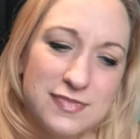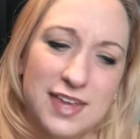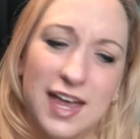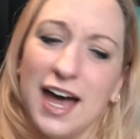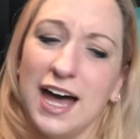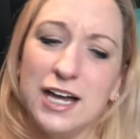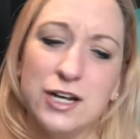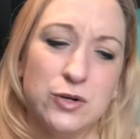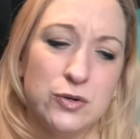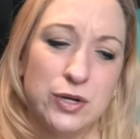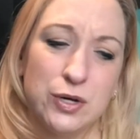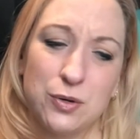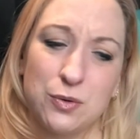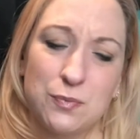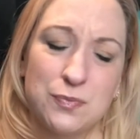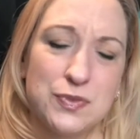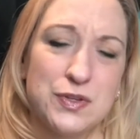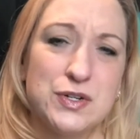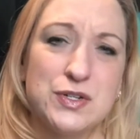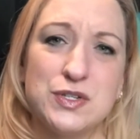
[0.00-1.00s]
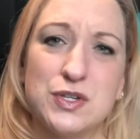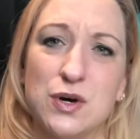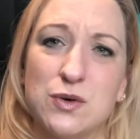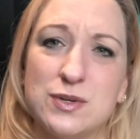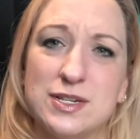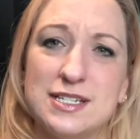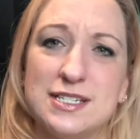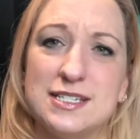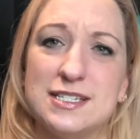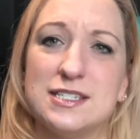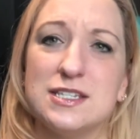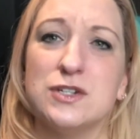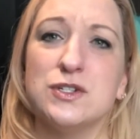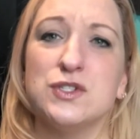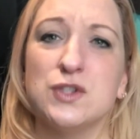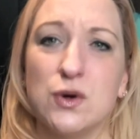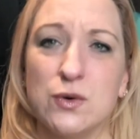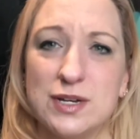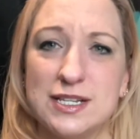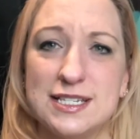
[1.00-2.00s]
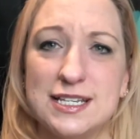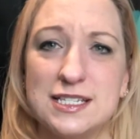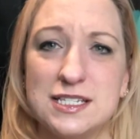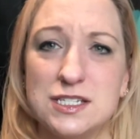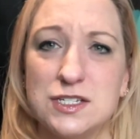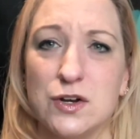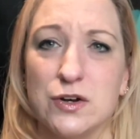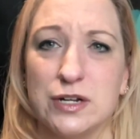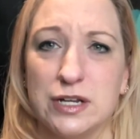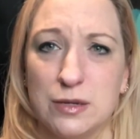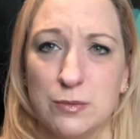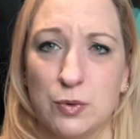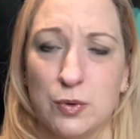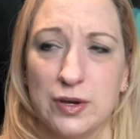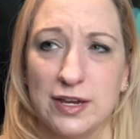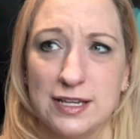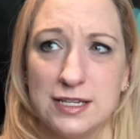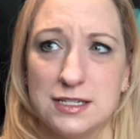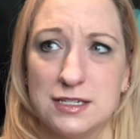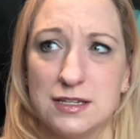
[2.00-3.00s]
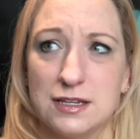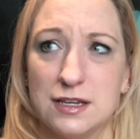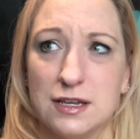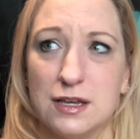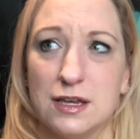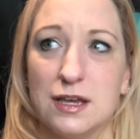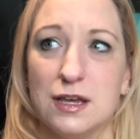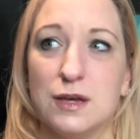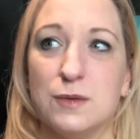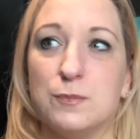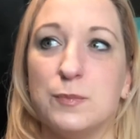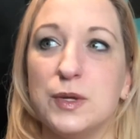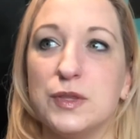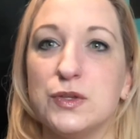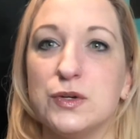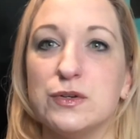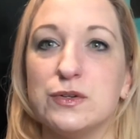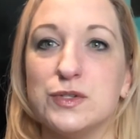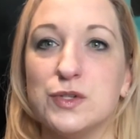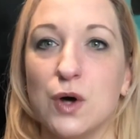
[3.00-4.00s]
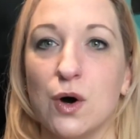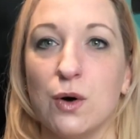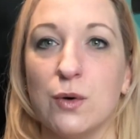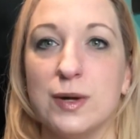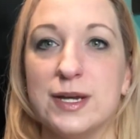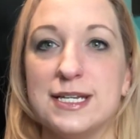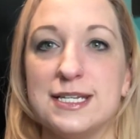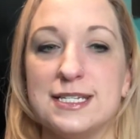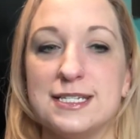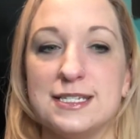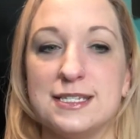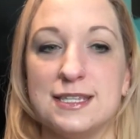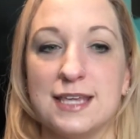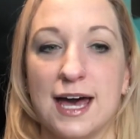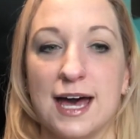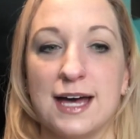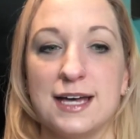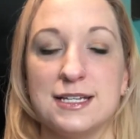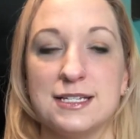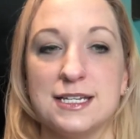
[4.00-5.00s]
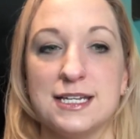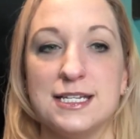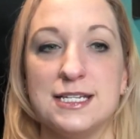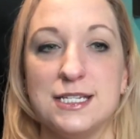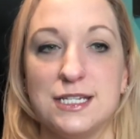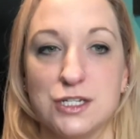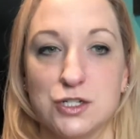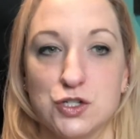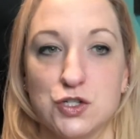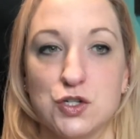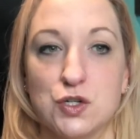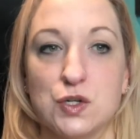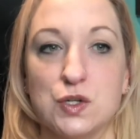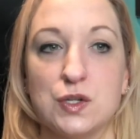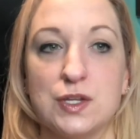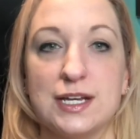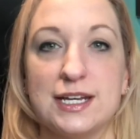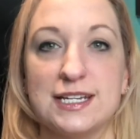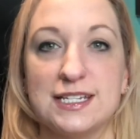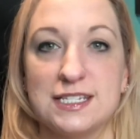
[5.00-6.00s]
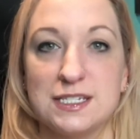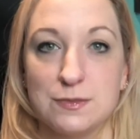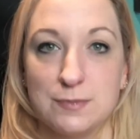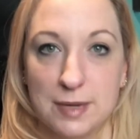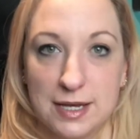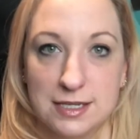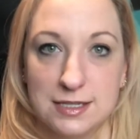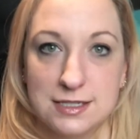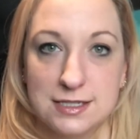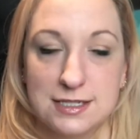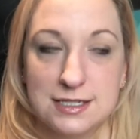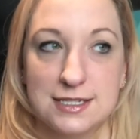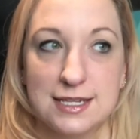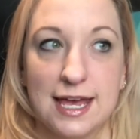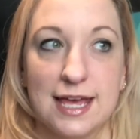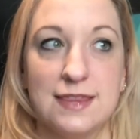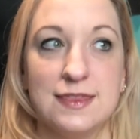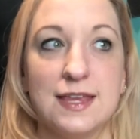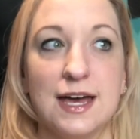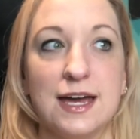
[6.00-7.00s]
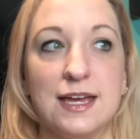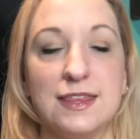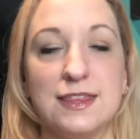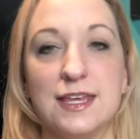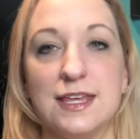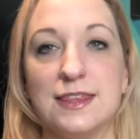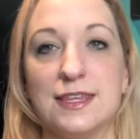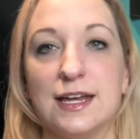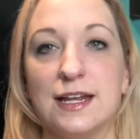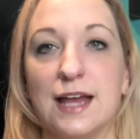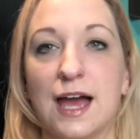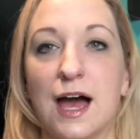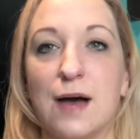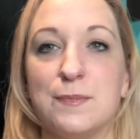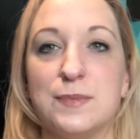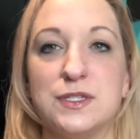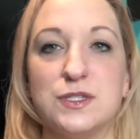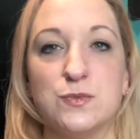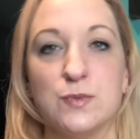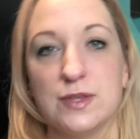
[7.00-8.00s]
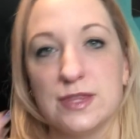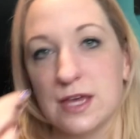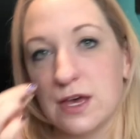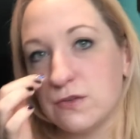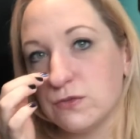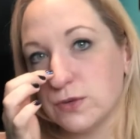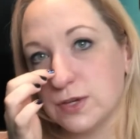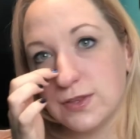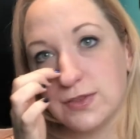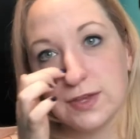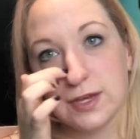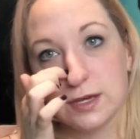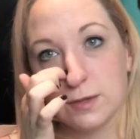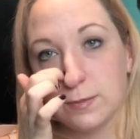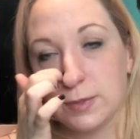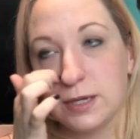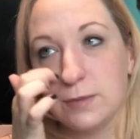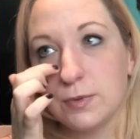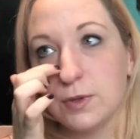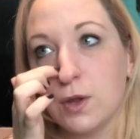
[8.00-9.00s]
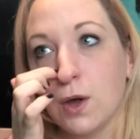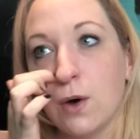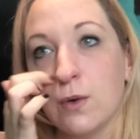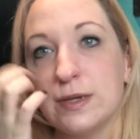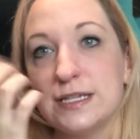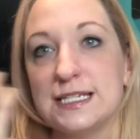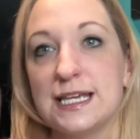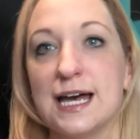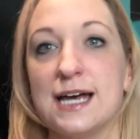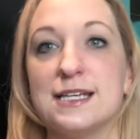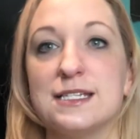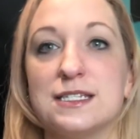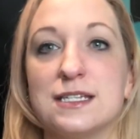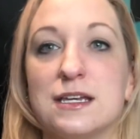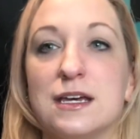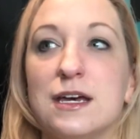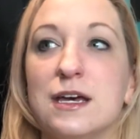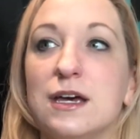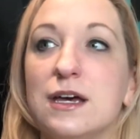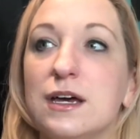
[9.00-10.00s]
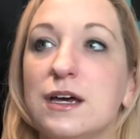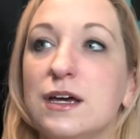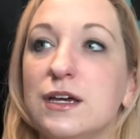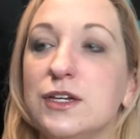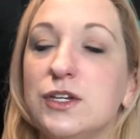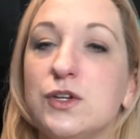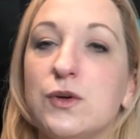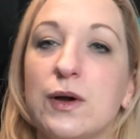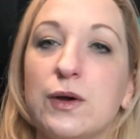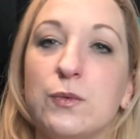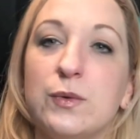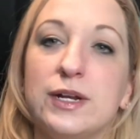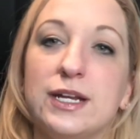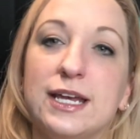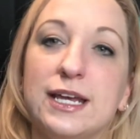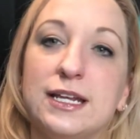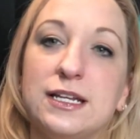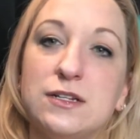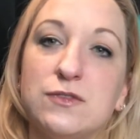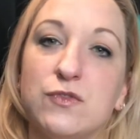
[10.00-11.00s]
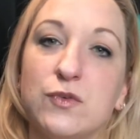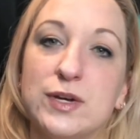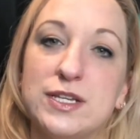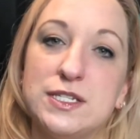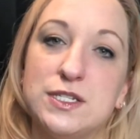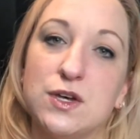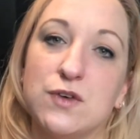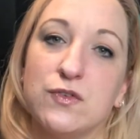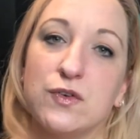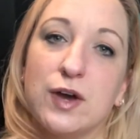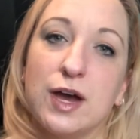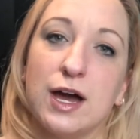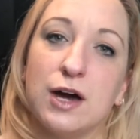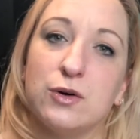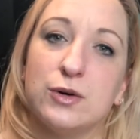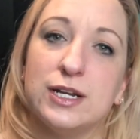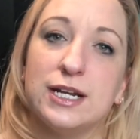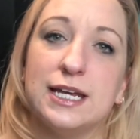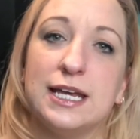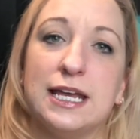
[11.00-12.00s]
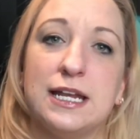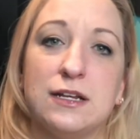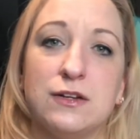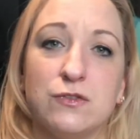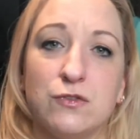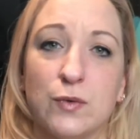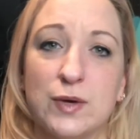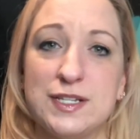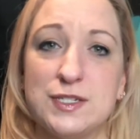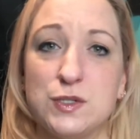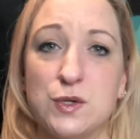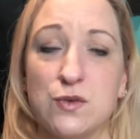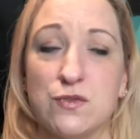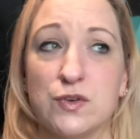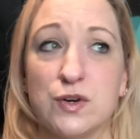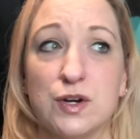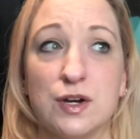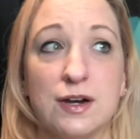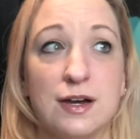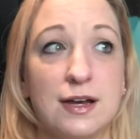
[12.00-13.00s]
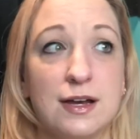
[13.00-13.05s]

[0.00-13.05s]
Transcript: I don't know. There's always, there's always that starting point but there's always that initial expense. And I think that happens with everything. People always ask, you know, I want to get into voiceover. How can I get into voiceover?